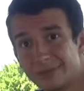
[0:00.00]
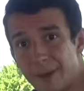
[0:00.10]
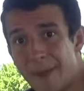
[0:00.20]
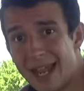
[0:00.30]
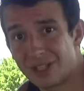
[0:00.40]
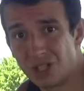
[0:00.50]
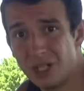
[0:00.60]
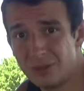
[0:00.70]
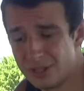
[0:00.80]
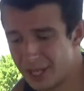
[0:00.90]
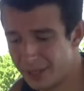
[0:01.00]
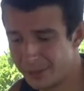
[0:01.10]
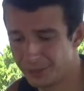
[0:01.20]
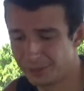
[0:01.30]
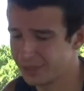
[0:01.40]
Mac Jones though,
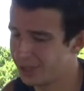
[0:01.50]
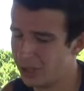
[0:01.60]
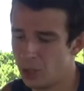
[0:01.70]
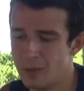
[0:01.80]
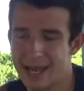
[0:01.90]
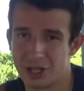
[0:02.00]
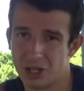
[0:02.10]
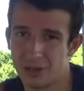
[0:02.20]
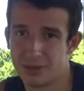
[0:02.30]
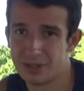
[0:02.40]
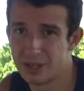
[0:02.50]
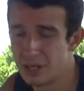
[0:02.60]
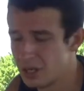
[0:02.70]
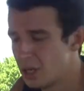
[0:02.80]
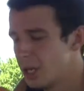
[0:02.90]
Well, Mac Jones,
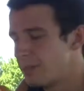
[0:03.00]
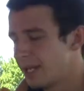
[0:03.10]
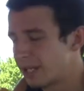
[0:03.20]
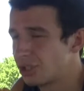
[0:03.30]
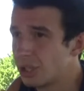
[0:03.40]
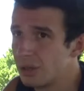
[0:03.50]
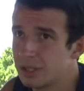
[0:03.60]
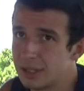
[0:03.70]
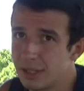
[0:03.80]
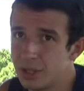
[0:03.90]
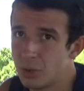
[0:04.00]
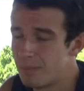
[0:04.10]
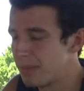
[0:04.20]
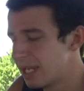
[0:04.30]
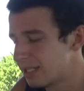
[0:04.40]
Mac Jones is going to do
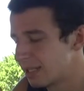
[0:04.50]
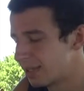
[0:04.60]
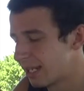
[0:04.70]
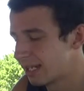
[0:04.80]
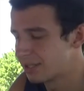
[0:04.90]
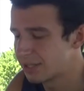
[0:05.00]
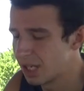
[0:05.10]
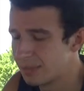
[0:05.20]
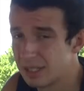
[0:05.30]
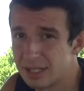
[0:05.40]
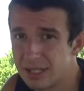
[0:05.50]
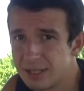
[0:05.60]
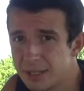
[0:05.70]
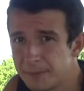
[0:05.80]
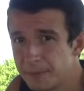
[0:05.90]
amazing things this coming
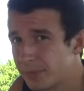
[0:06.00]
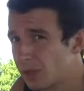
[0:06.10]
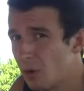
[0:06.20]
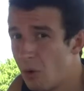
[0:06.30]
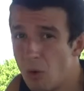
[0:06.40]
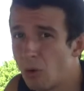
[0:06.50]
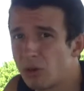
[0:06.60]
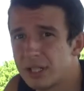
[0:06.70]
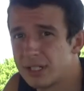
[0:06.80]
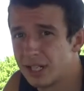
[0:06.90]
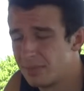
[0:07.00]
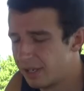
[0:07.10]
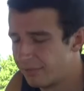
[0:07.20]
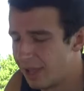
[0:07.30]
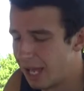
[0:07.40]
season, or he's going to be a
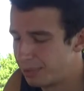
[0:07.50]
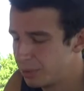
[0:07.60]
flop.